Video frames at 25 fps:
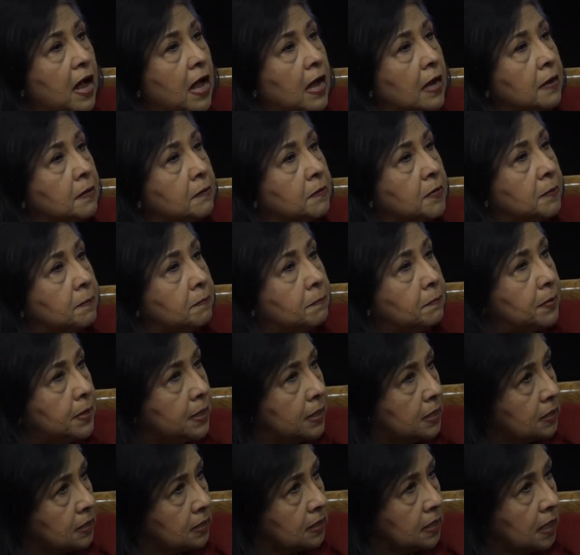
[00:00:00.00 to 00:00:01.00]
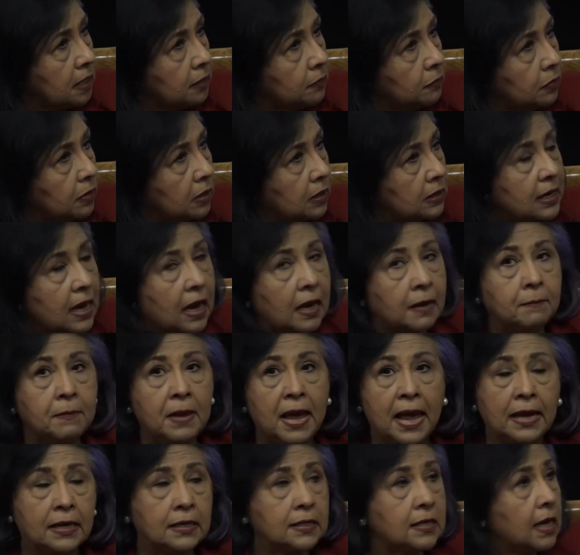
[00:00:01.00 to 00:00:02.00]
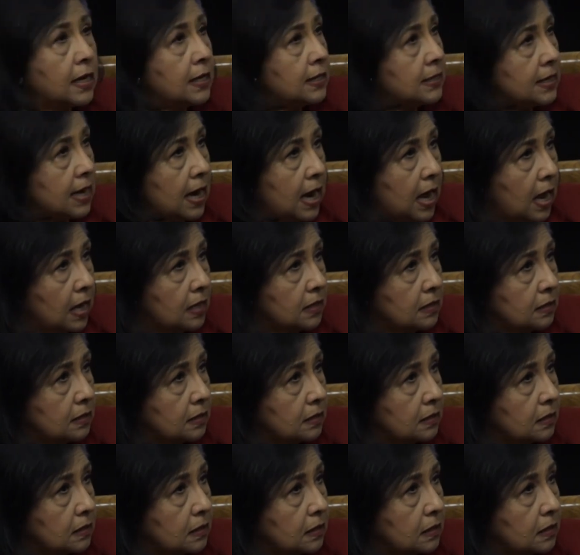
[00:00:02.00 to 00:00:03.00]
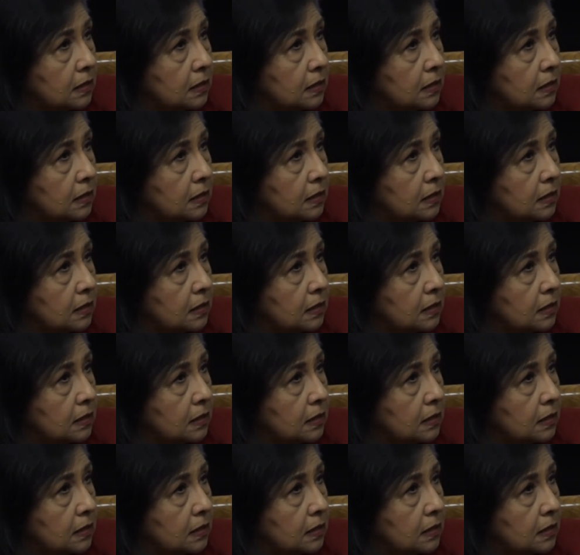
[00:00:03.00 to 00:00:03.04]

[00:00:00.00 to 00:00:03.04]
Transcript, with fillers: I am the biggest tight one. I'm anti-tax.